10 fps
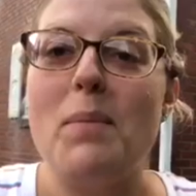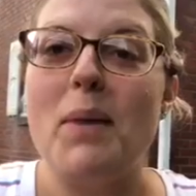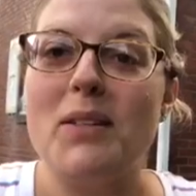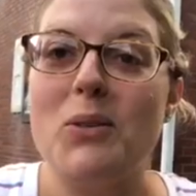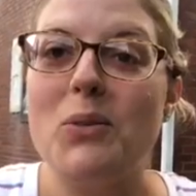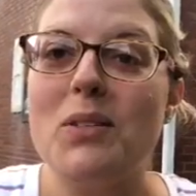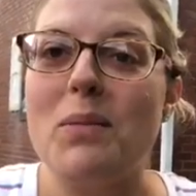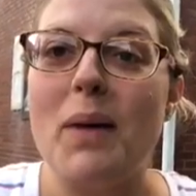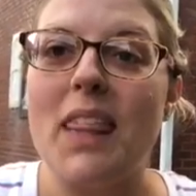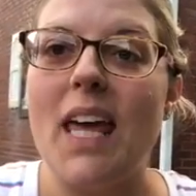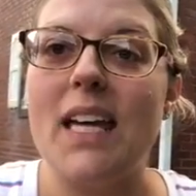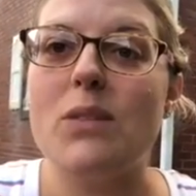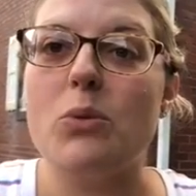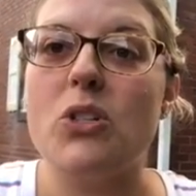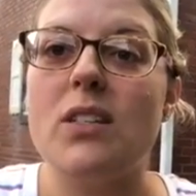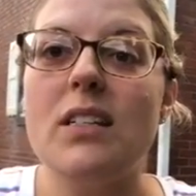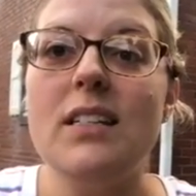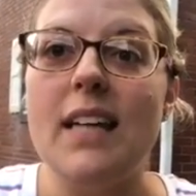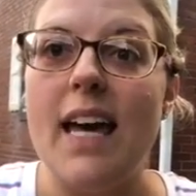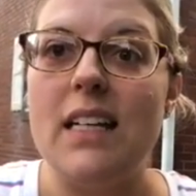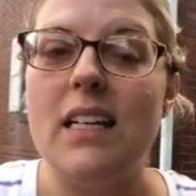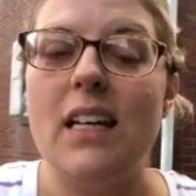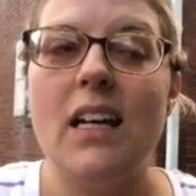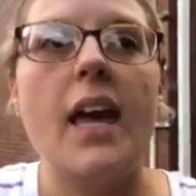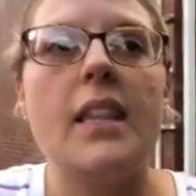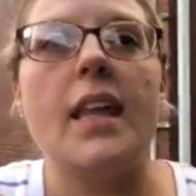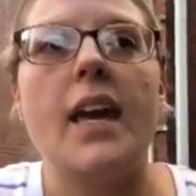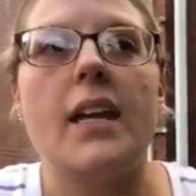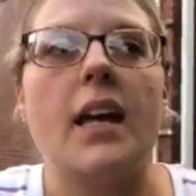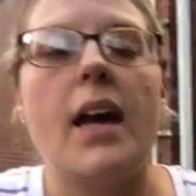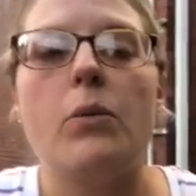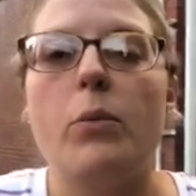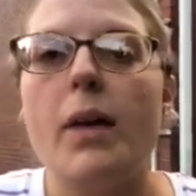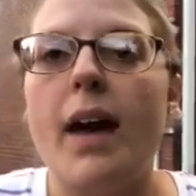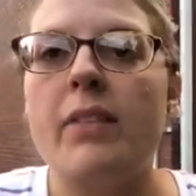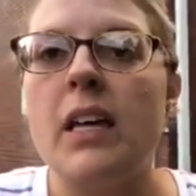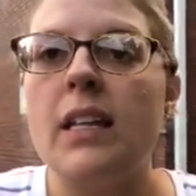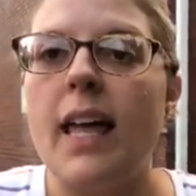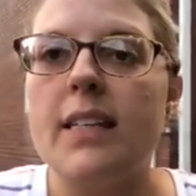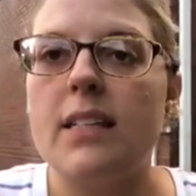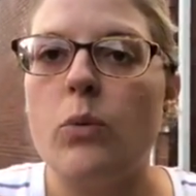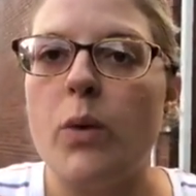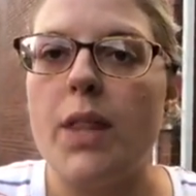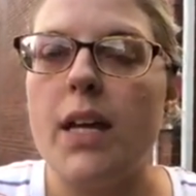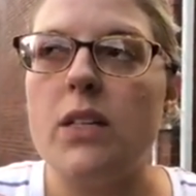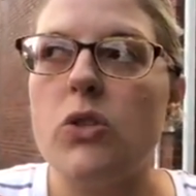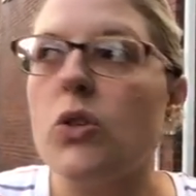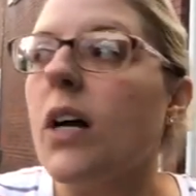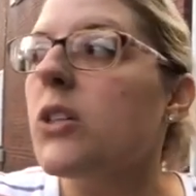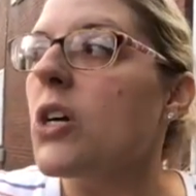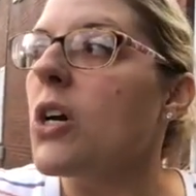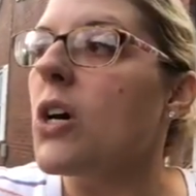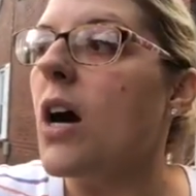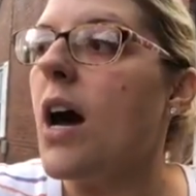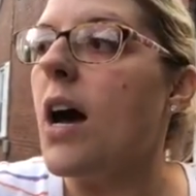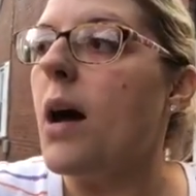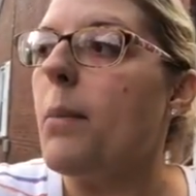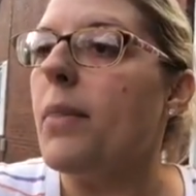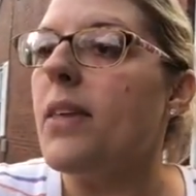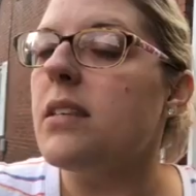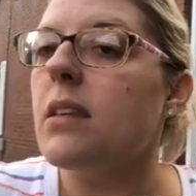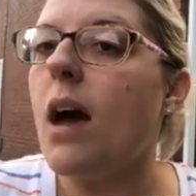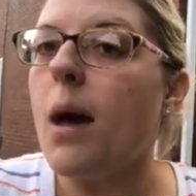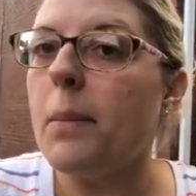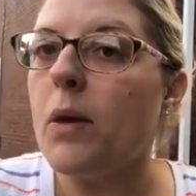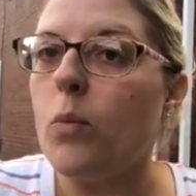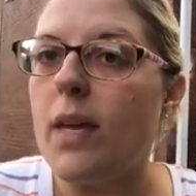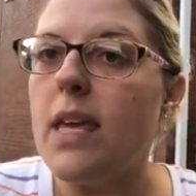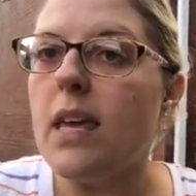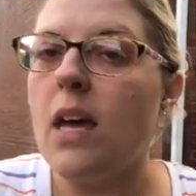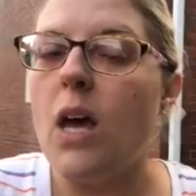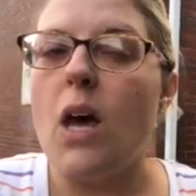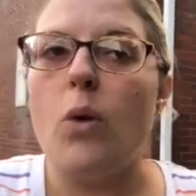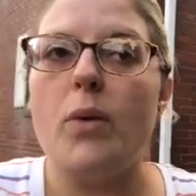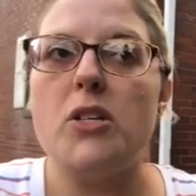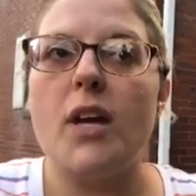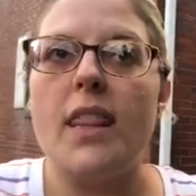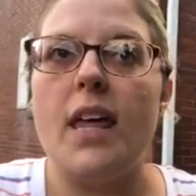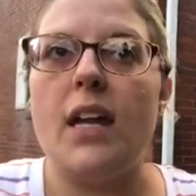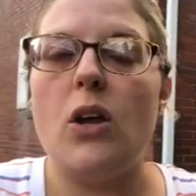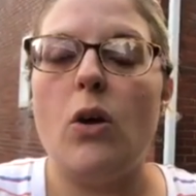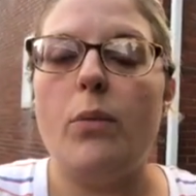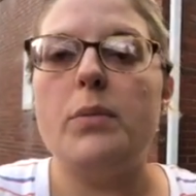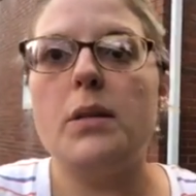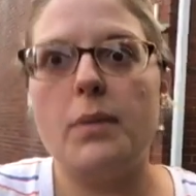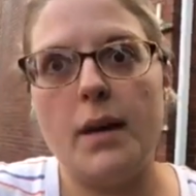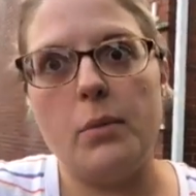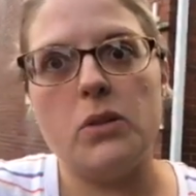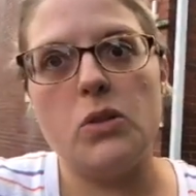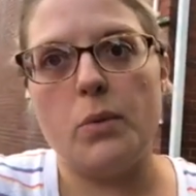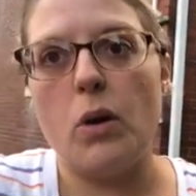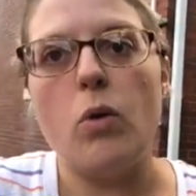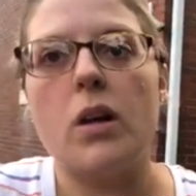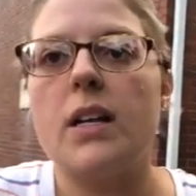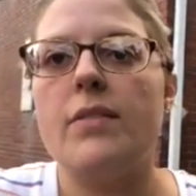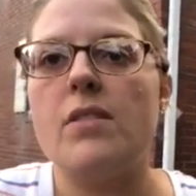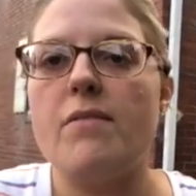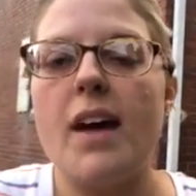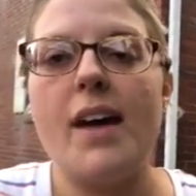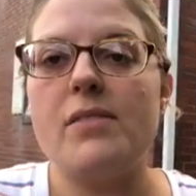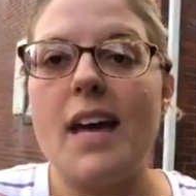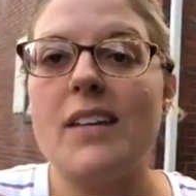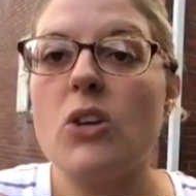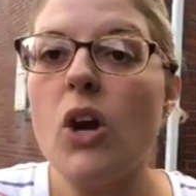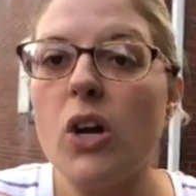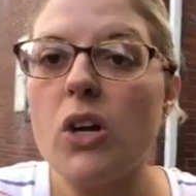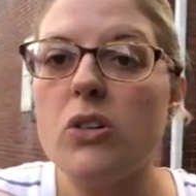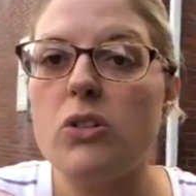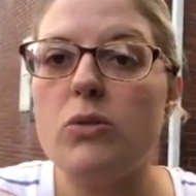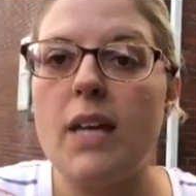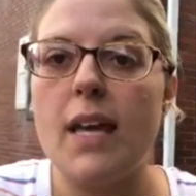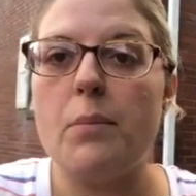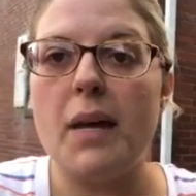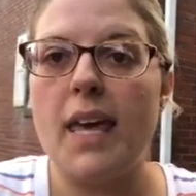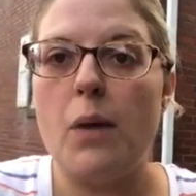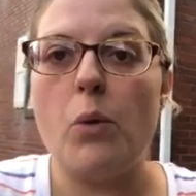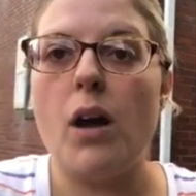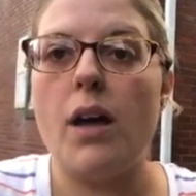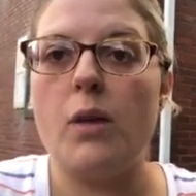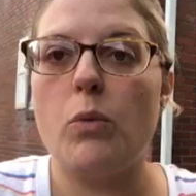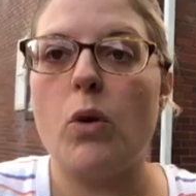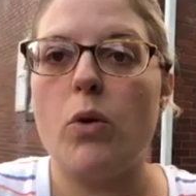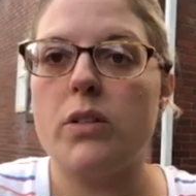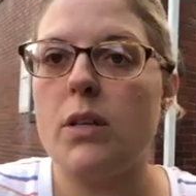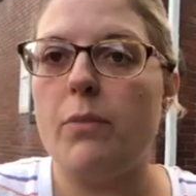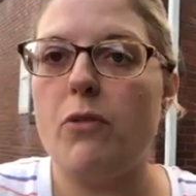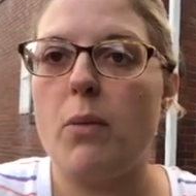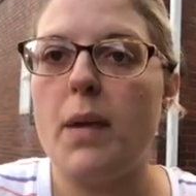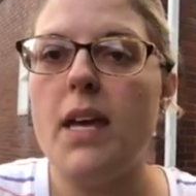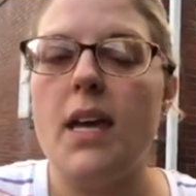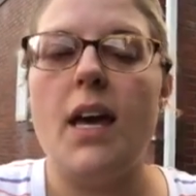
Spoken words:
muscles and my legs were just dead. And then I will be having a lesson with that instructor this coming week, which I then hope to be able to record, even if I have to ask her to take my camera and record some for me.